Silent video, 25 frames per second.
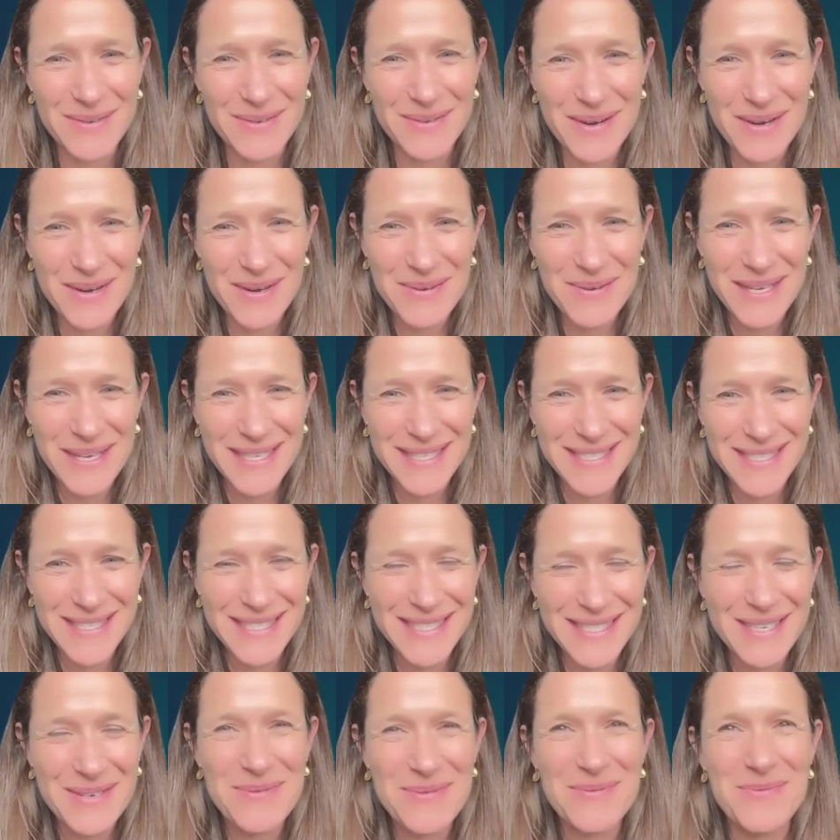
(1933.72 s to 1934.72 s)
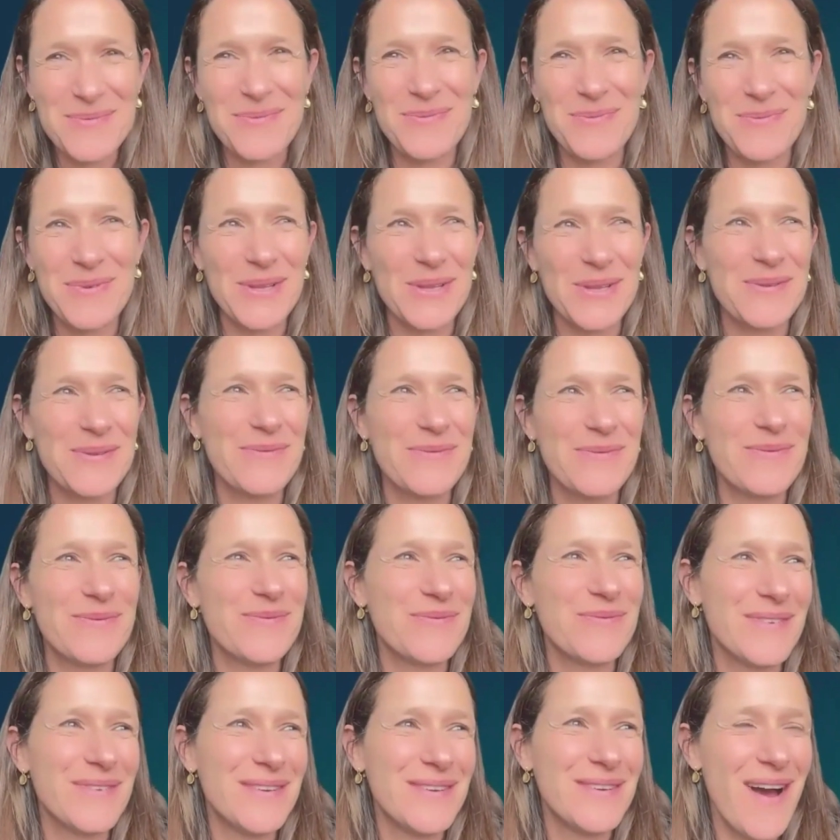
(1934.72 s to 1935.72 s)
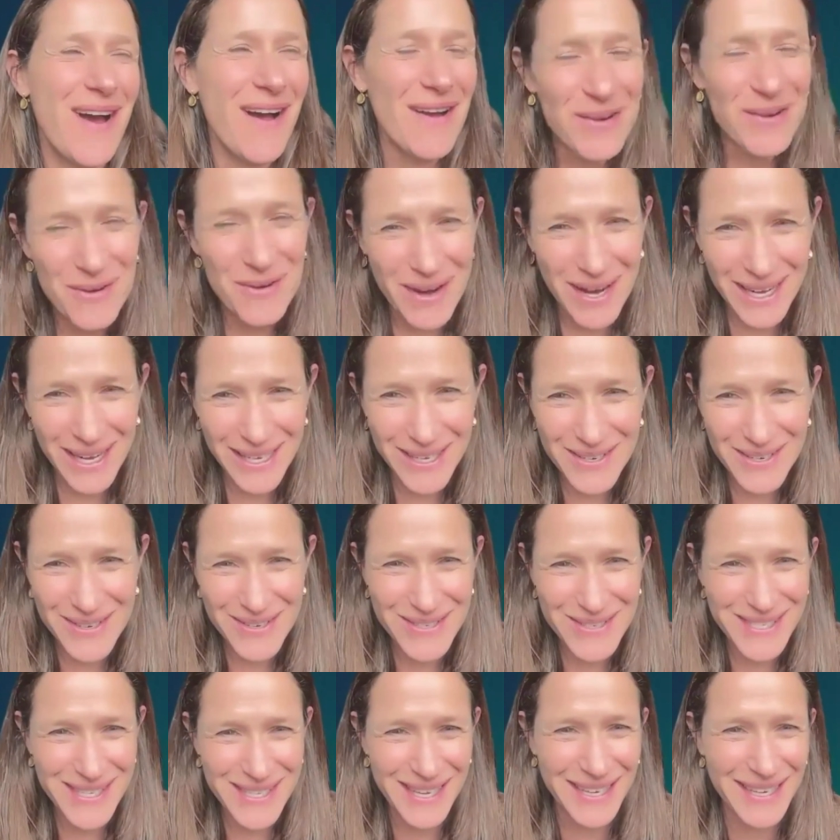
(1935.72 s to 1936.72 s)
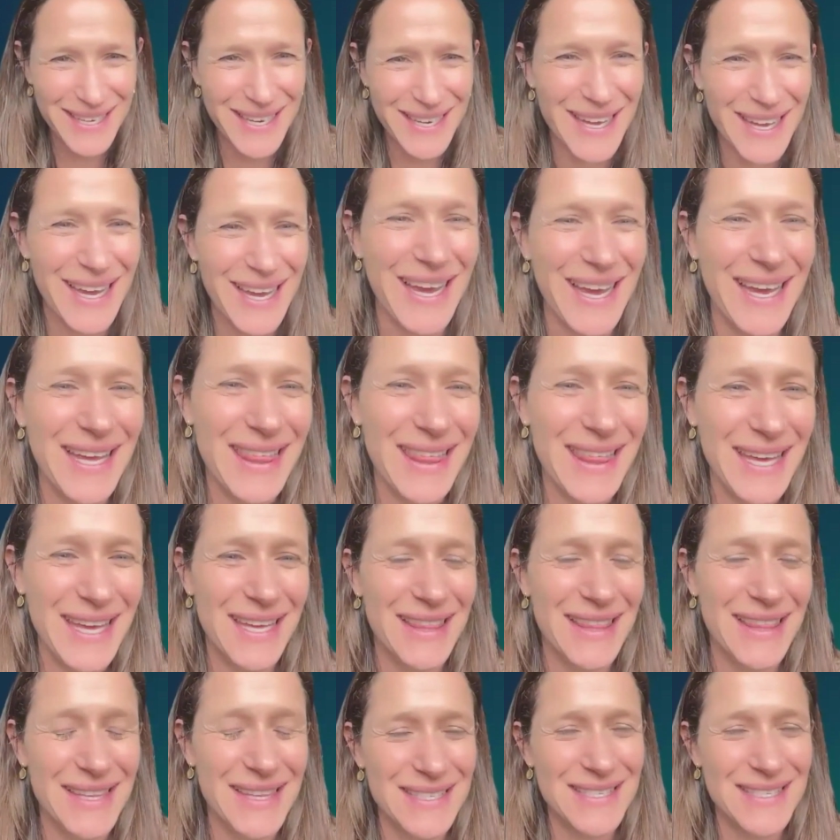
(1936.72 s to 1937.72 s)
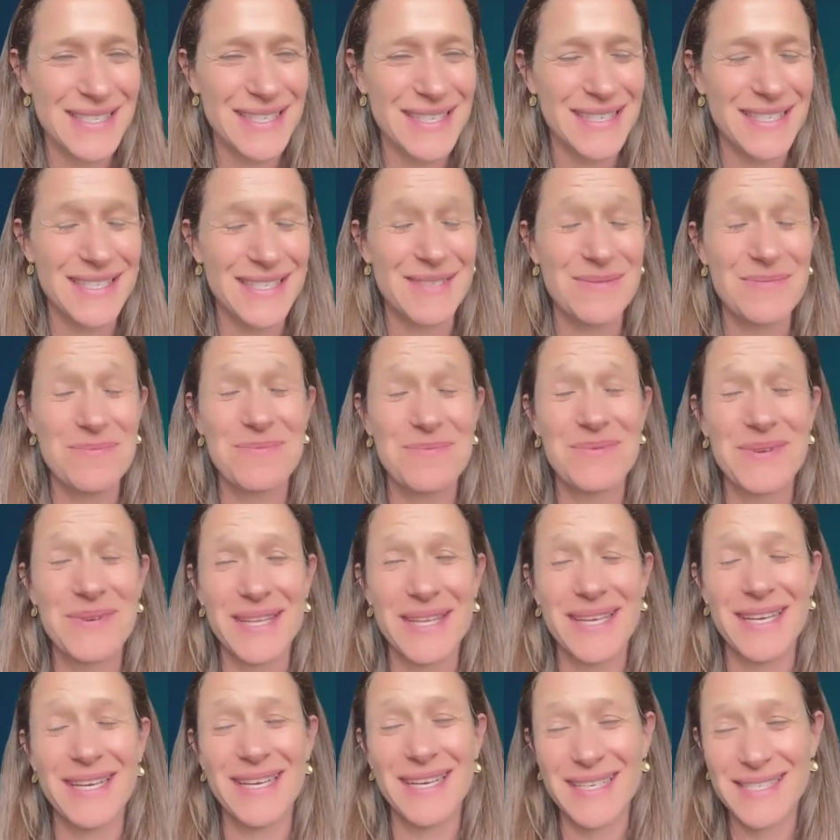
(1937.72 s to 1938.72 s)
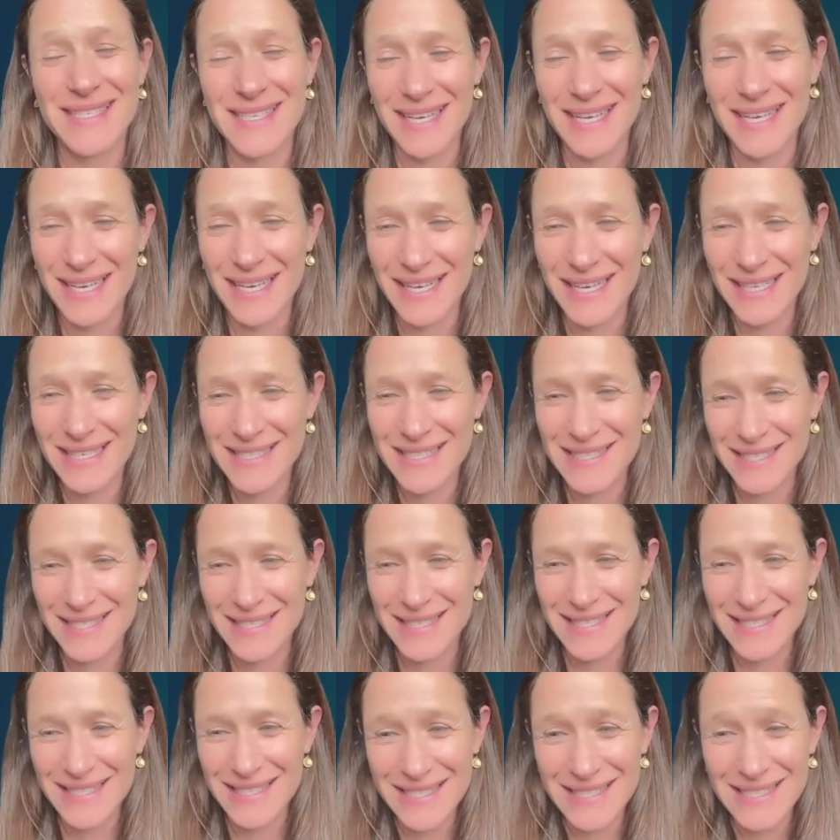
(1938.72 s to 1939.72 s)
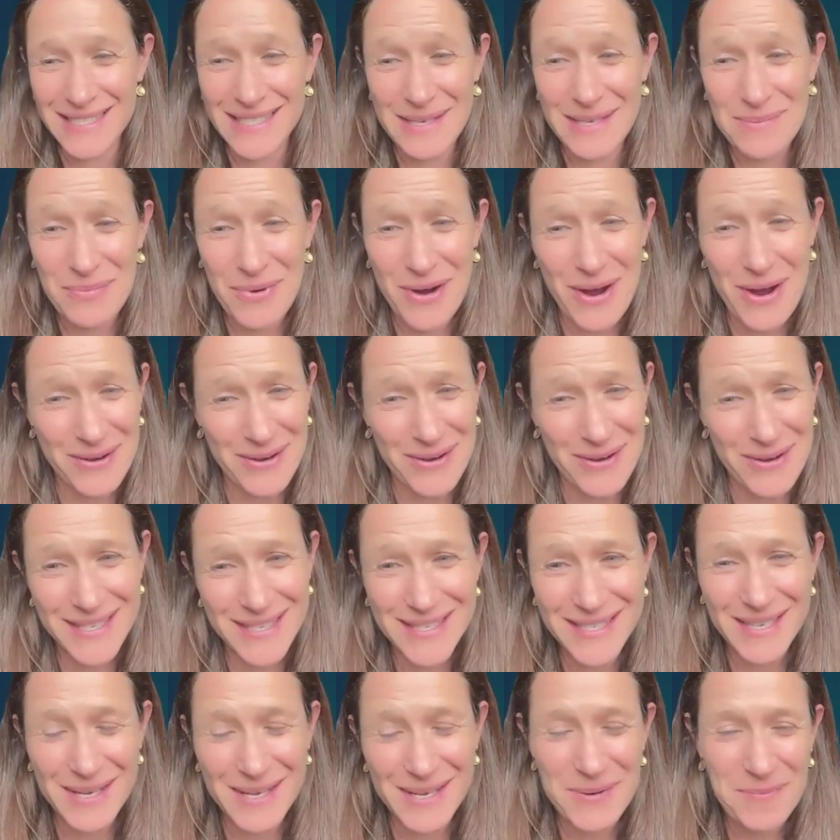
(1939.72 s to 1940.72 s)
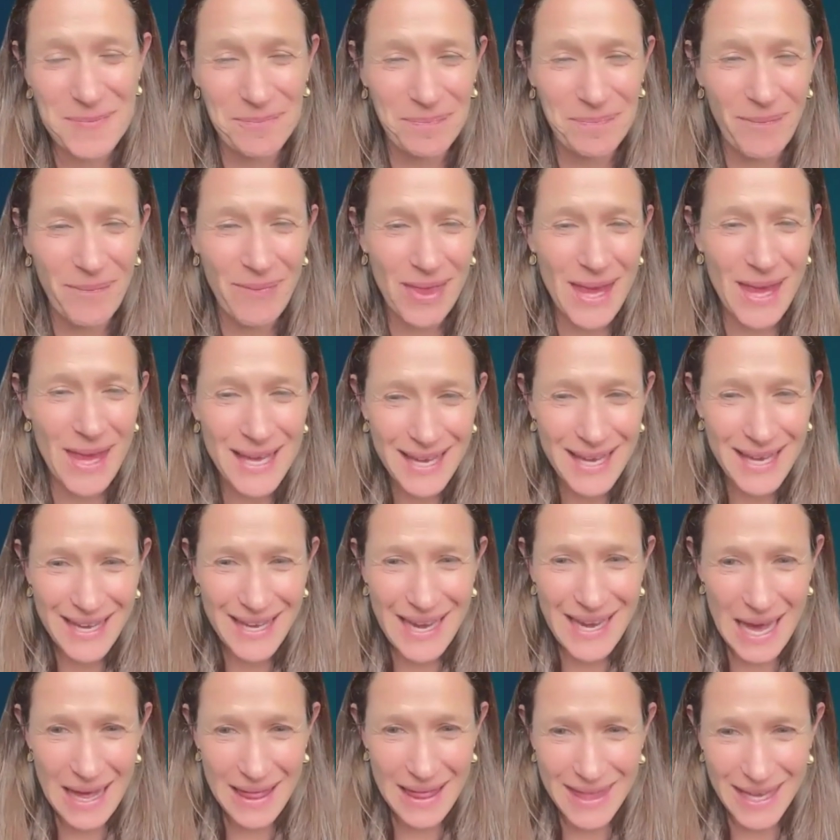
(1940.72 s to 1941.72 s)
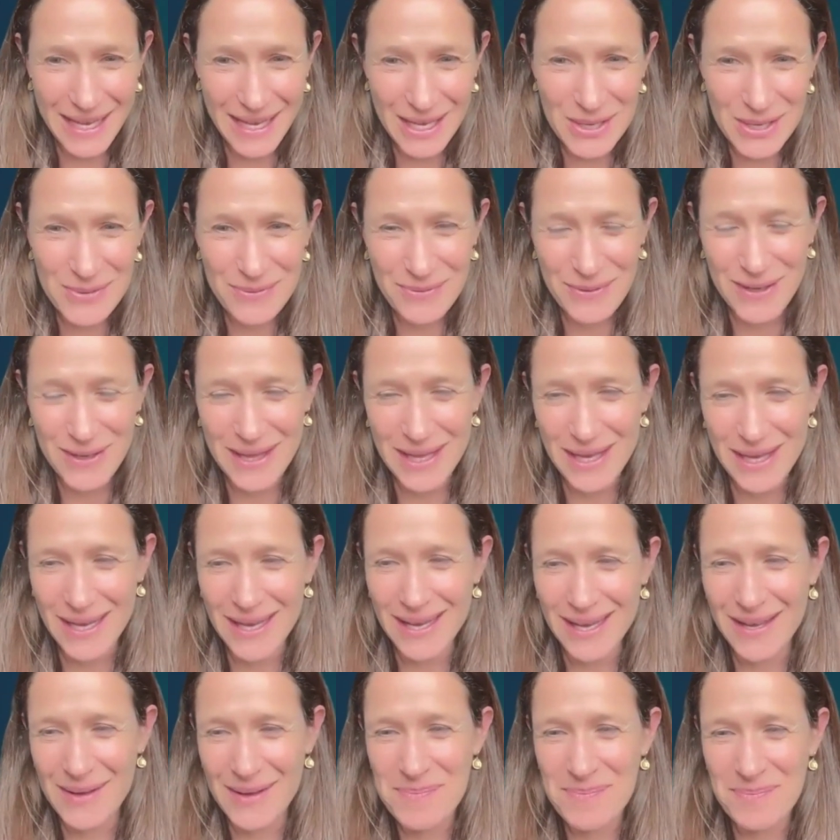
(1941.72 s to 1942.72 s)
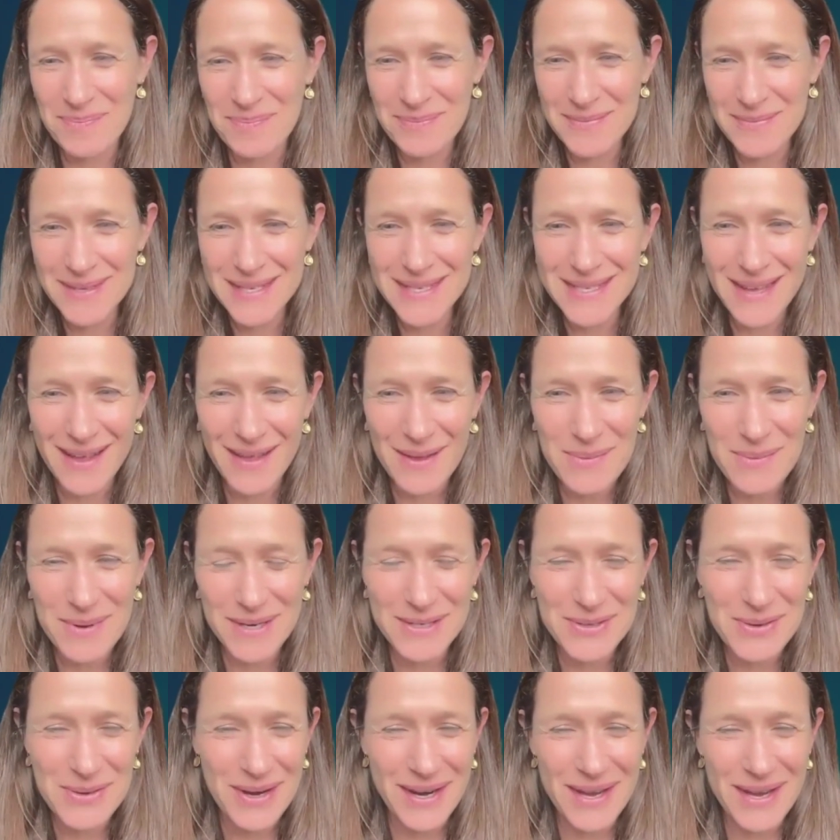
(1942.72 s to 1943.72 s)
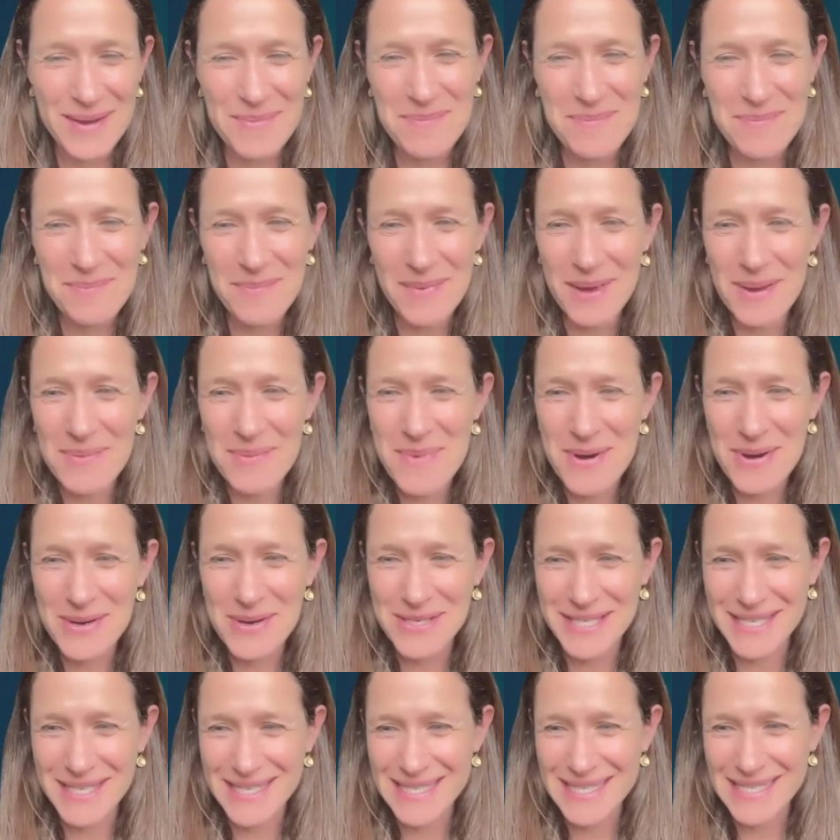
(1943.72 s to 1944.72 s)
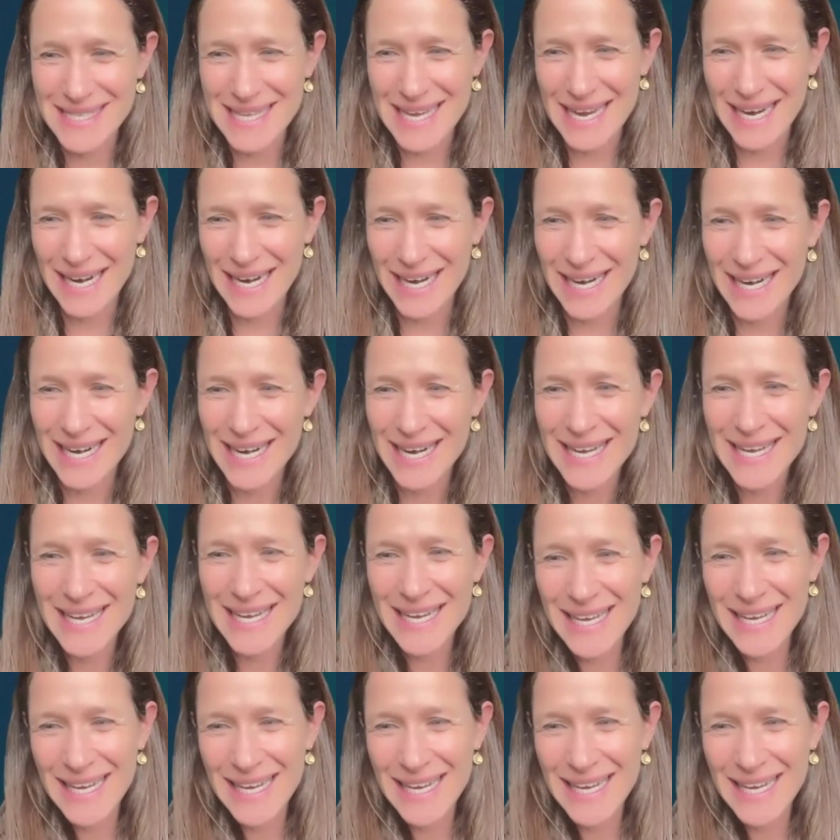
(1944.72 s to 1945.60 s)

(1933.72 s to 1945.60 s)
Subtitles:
we're always so full of not great news, and I think it's just really exciting to see progress. So, yeah, thank you for the celebratory emojis there.